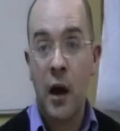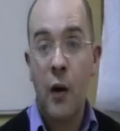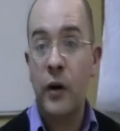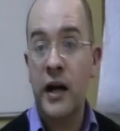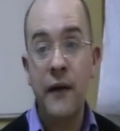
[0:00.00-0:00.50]

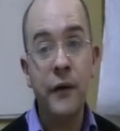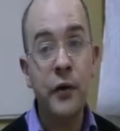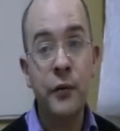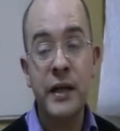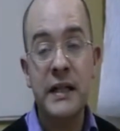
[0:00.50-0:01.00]
Whatever
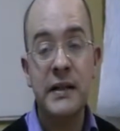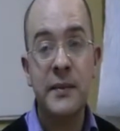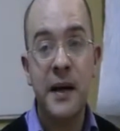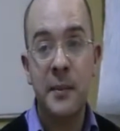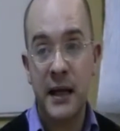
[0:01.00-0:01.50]
your reasons
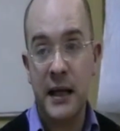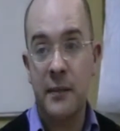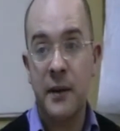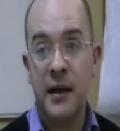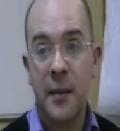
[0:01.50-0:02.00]
may be,
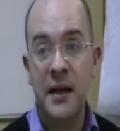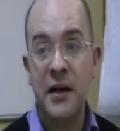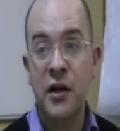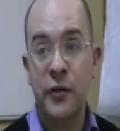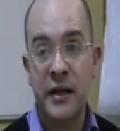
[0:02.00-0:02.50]
becoming an
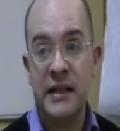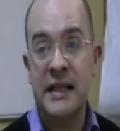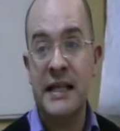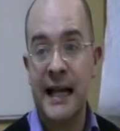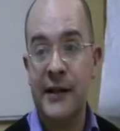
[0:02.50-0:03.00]

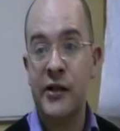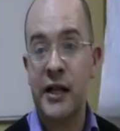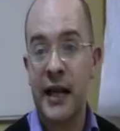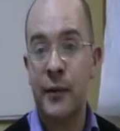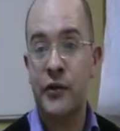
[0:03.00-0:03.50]
accredited English
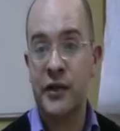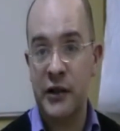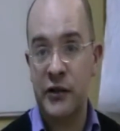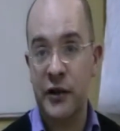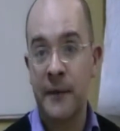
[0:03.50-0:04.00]
language
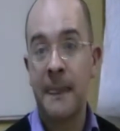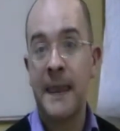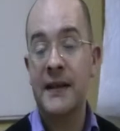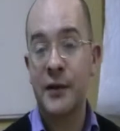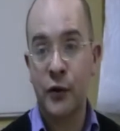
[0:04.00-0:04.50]
teacher
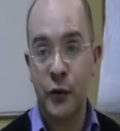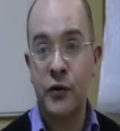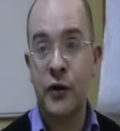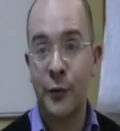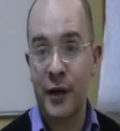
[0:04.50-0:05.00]
is a
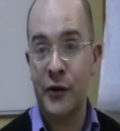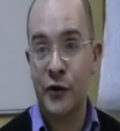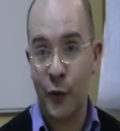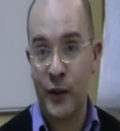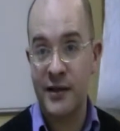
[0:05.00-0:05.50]
good career
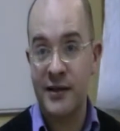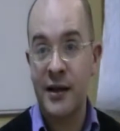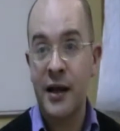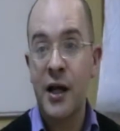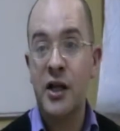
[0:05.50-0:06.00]
choice.
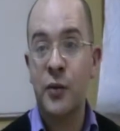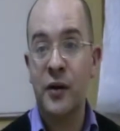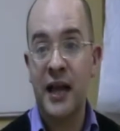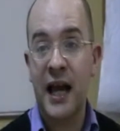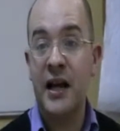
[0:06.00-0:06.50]
You
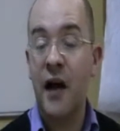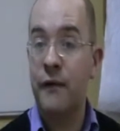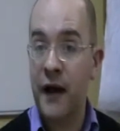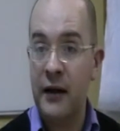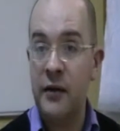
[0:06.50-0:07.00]
will gain a
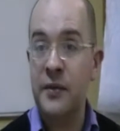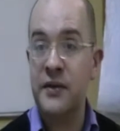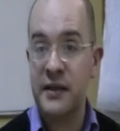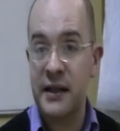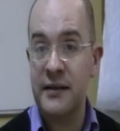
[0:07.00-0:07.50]
valuable
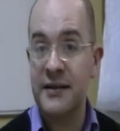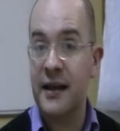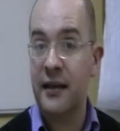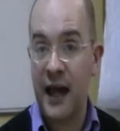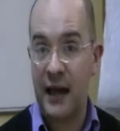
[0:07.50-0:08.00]
skill
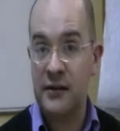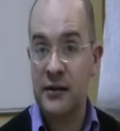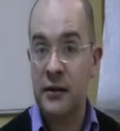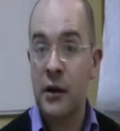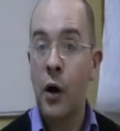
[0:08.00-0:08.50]
set that
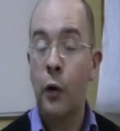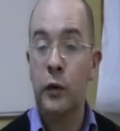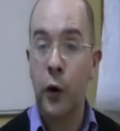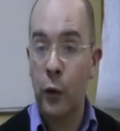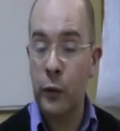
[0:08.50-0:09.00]

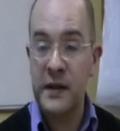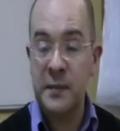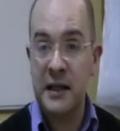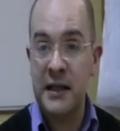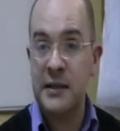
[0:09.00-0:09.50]
will always
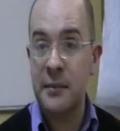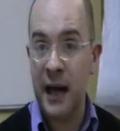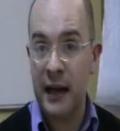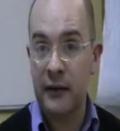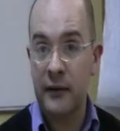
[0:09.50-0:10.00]
be in
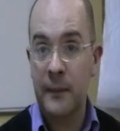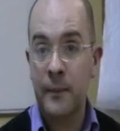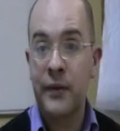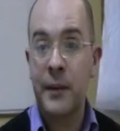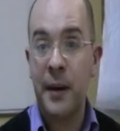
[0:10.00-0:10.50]
demand,
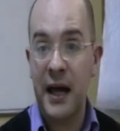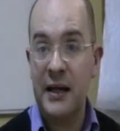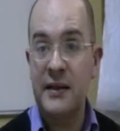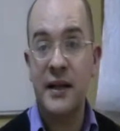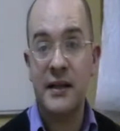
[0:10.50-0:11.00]

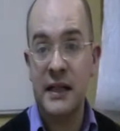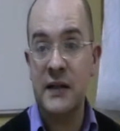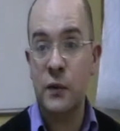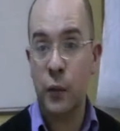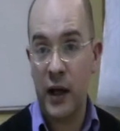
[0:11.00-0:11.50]
pays a
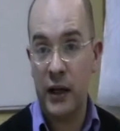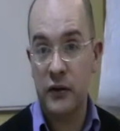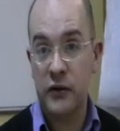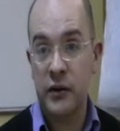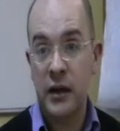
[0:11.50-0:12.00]
decent
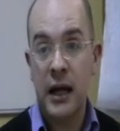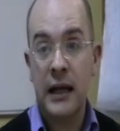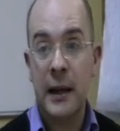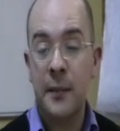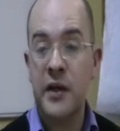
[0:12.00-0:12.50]
wage,
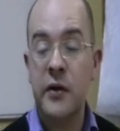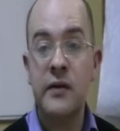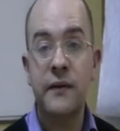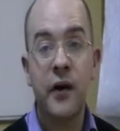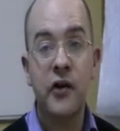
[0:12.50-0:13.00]
can be
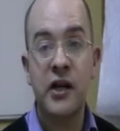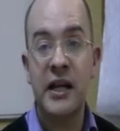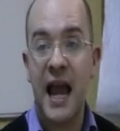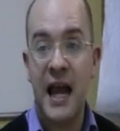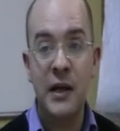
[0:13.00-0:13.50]
used
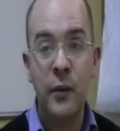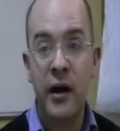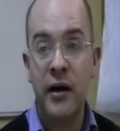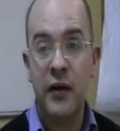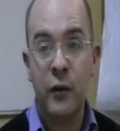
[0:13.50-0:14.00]
virtually
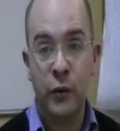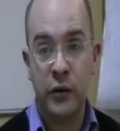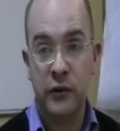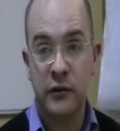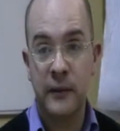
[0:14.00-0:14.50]
anywhere in the
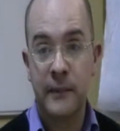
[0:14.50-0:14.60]
world,